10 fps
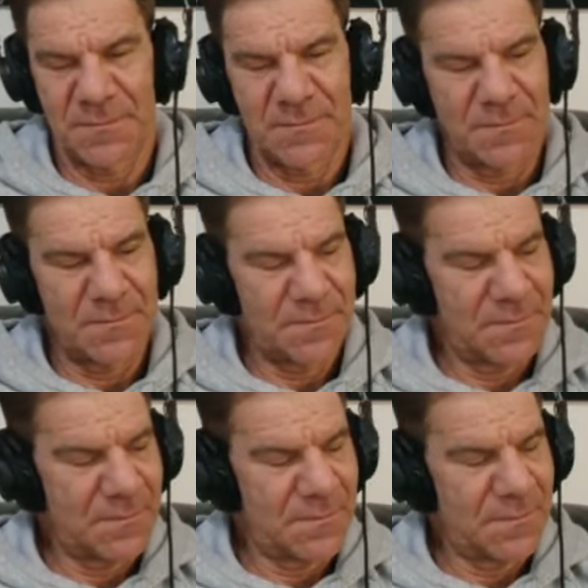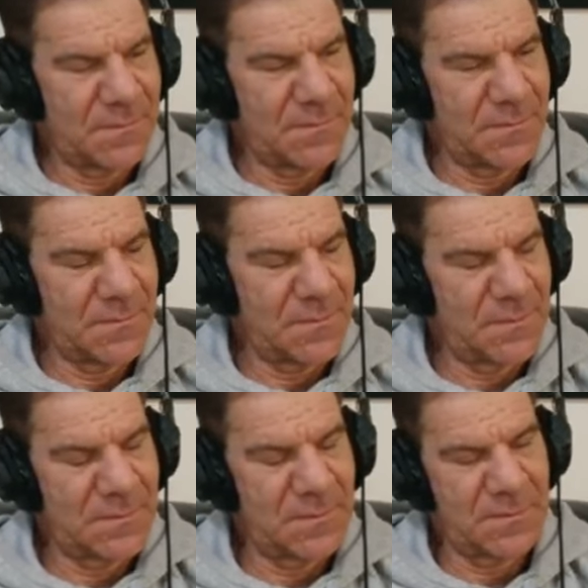
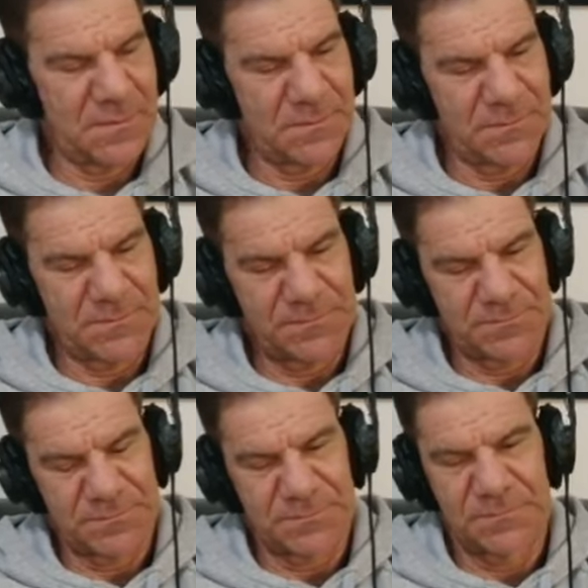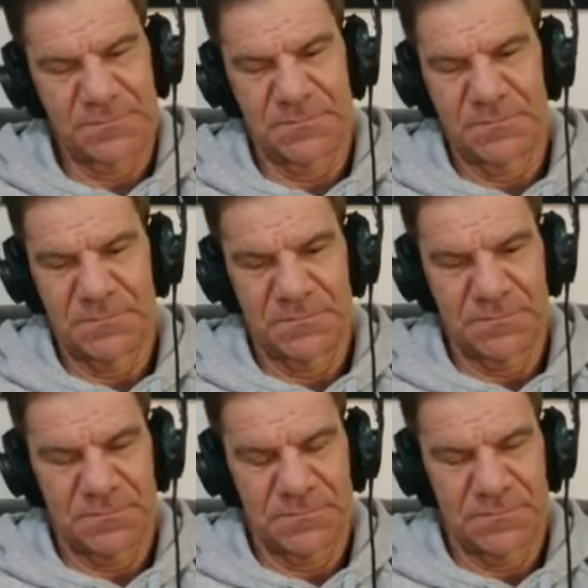
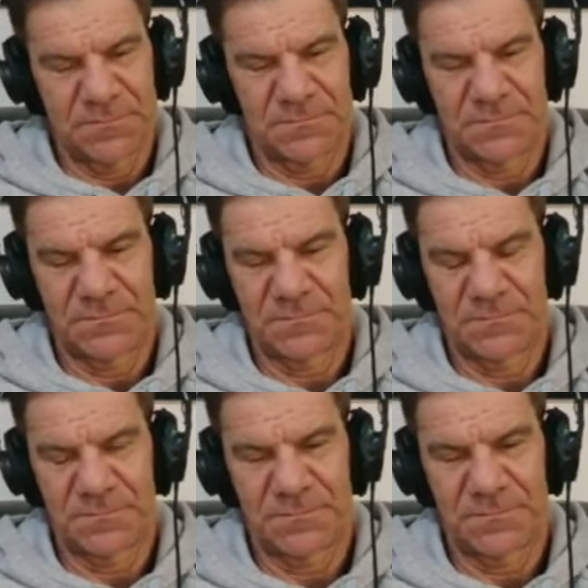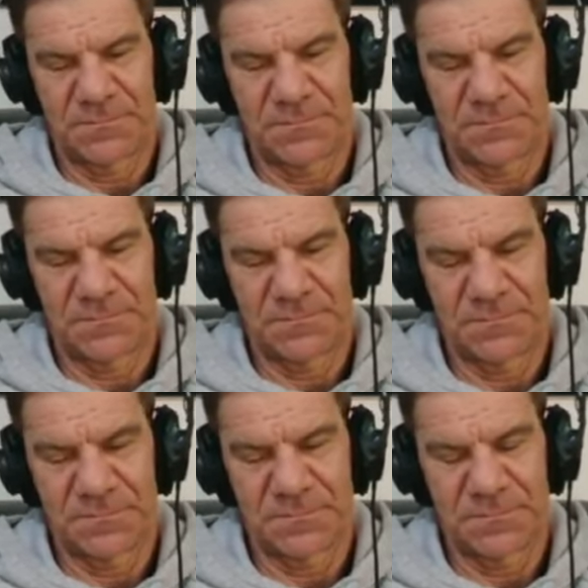
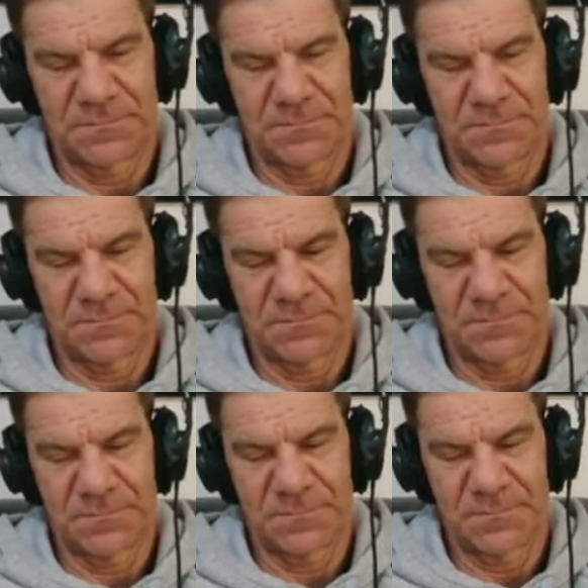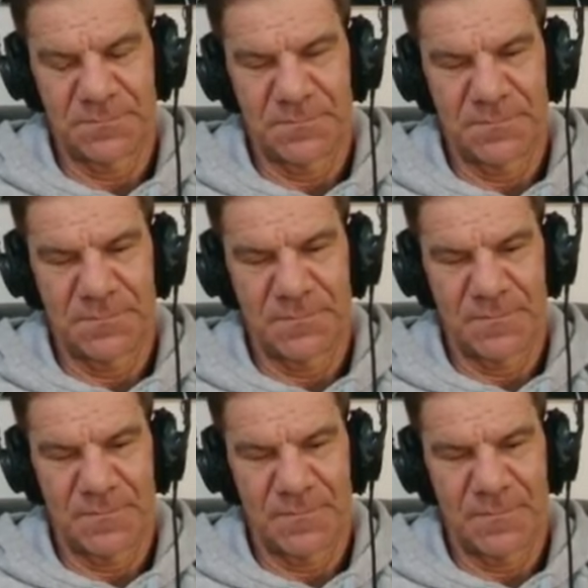
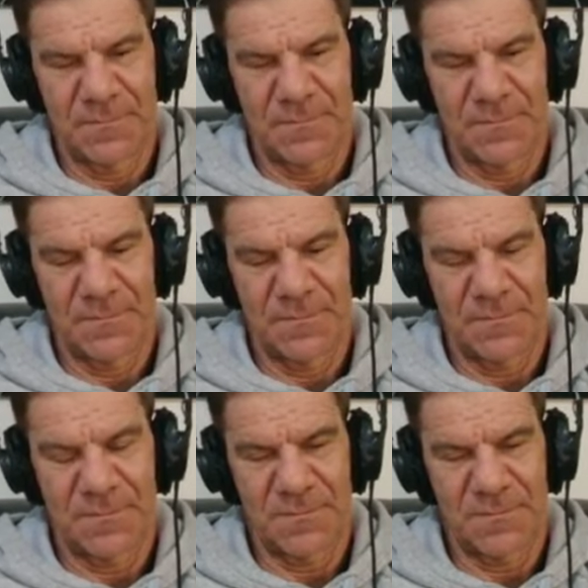(not speaking)